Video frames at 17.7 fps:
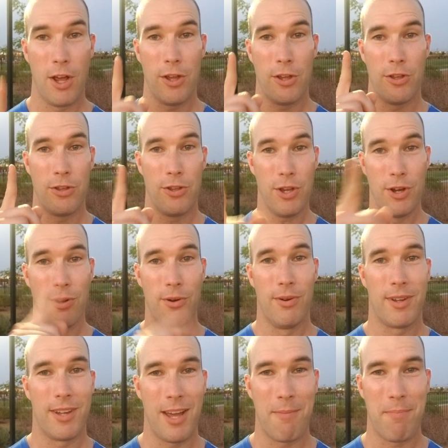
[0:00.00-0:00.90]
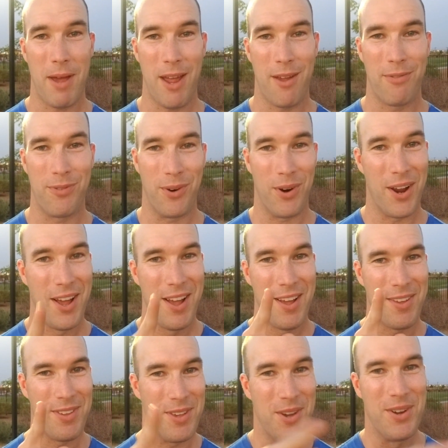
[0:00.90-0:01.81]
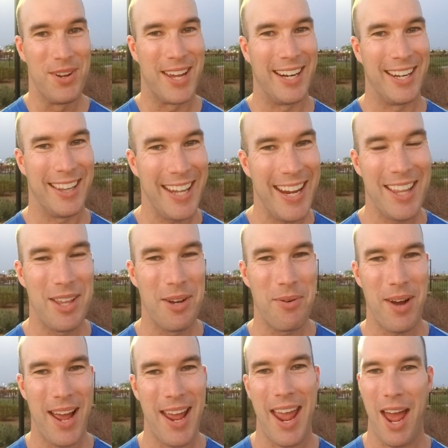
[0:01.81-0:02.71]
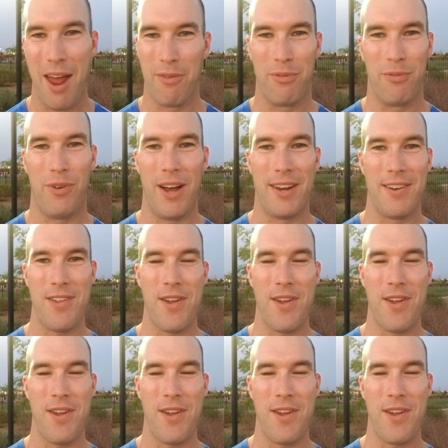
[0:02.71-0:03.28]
You can pay for it. You can lead the way and fund it.